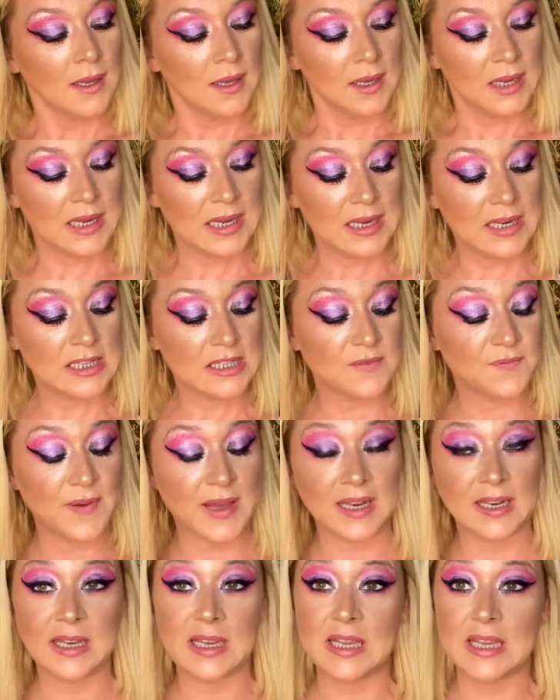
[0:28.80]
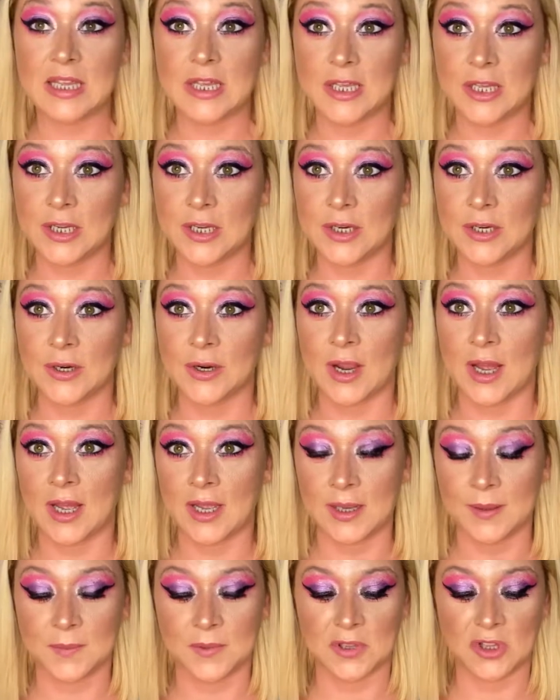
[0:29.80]
It is finally here. I
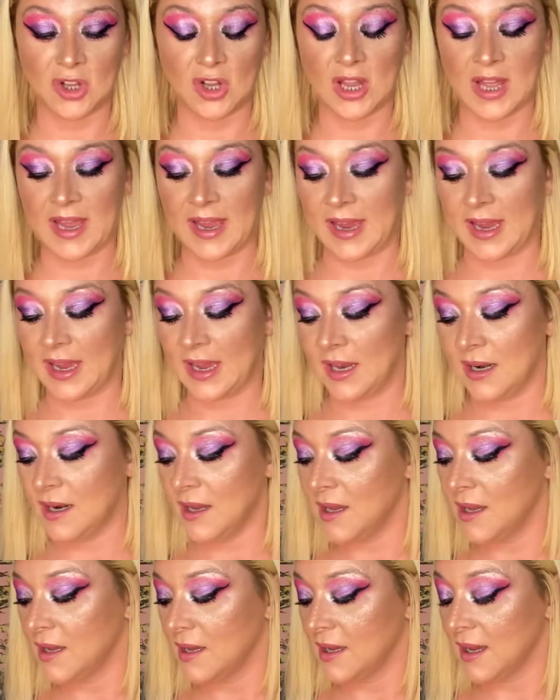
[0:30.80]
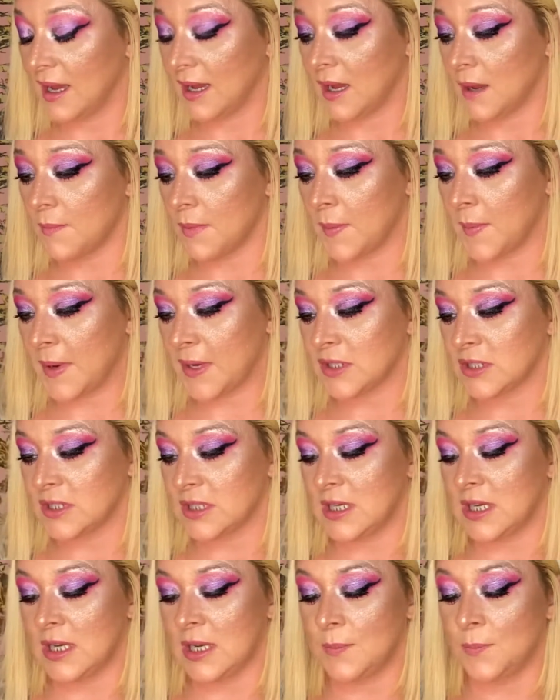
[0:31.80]
am glad. I got my
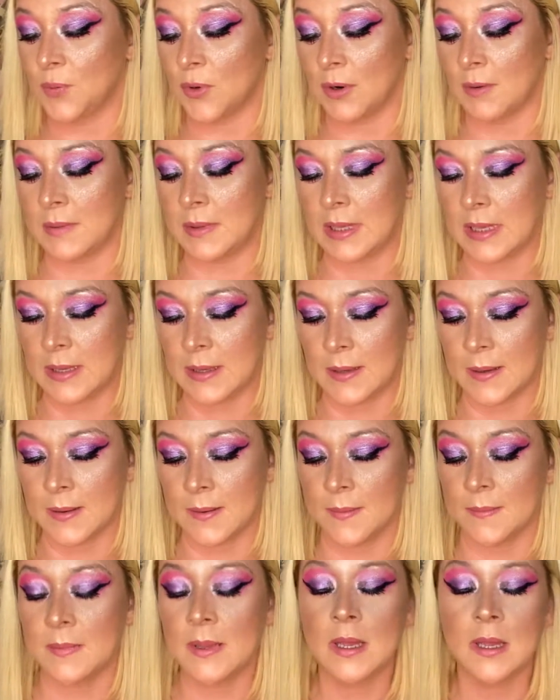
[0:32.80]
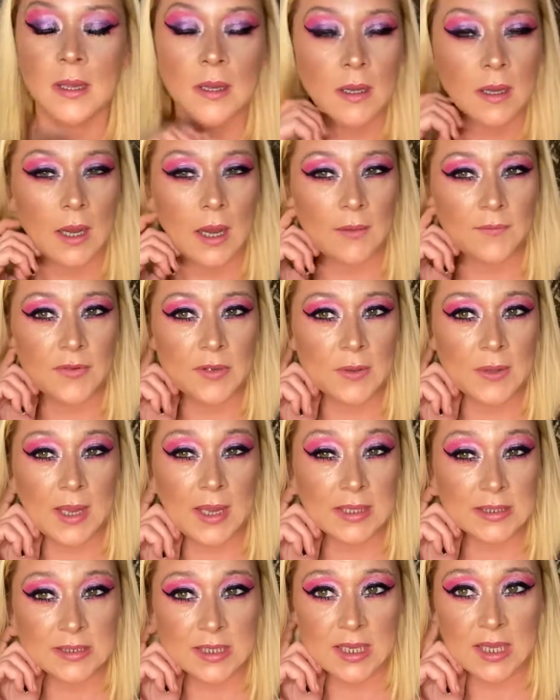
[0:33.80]
Boxy Premium a few
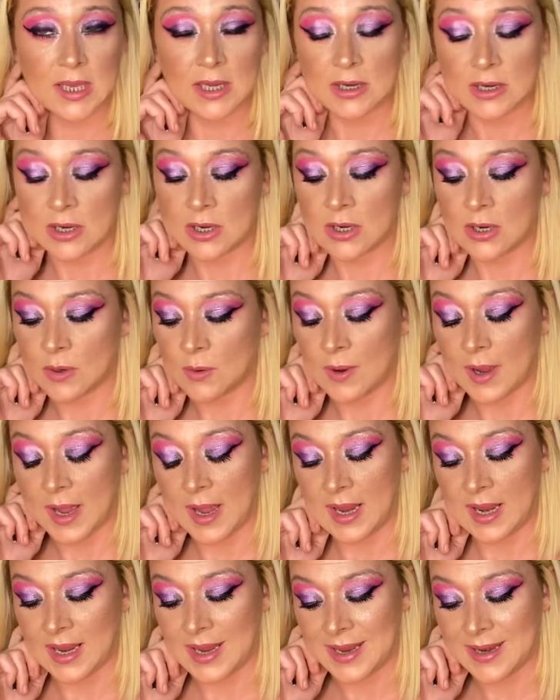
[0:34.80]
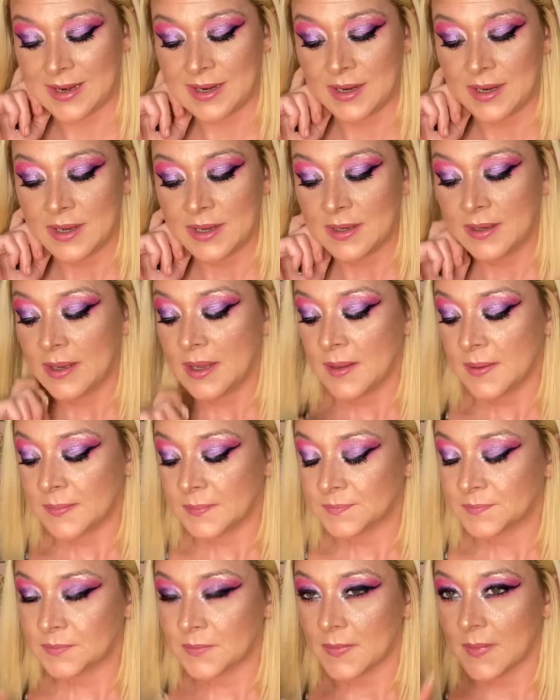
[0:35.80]
days ago, and
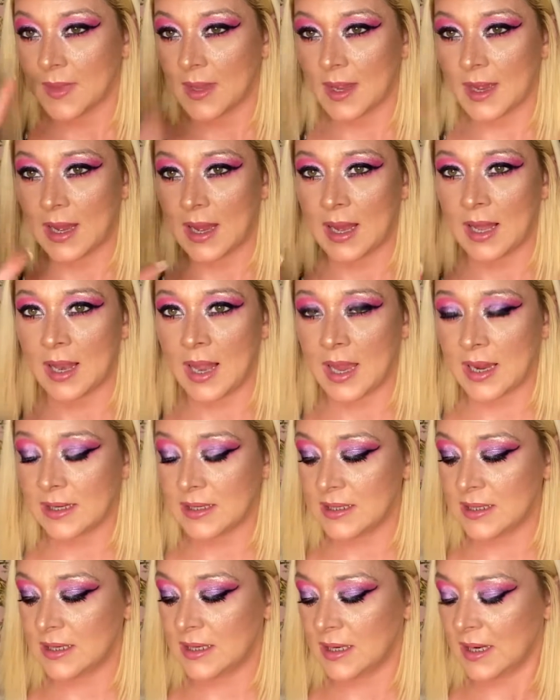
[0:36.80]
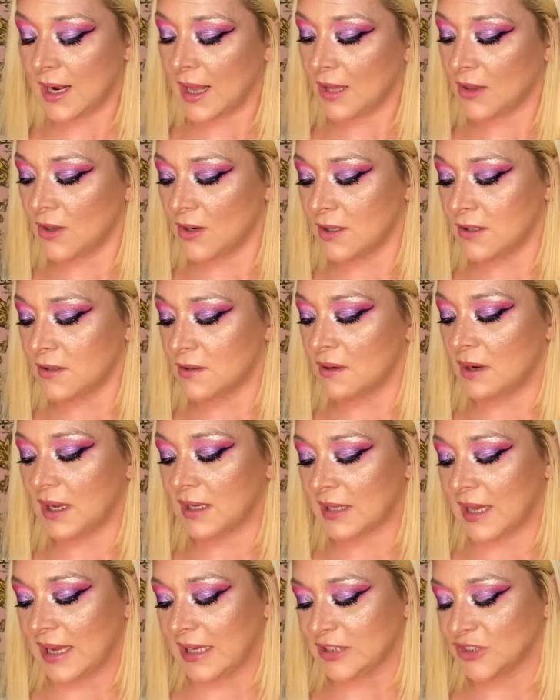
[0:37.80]
I liked it. I thought I was going to like
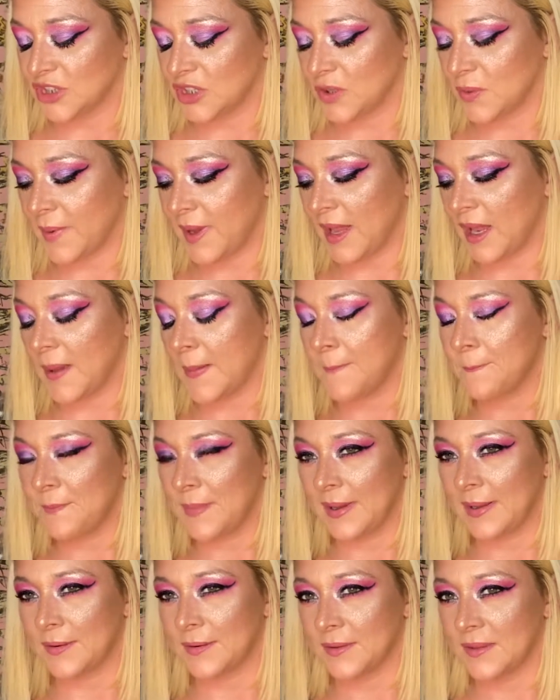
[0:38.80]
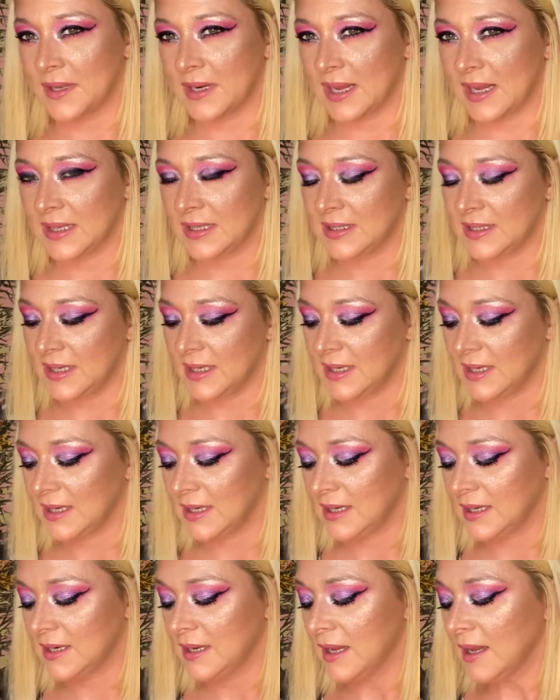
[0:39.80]
the eyeshadow palette better than I did,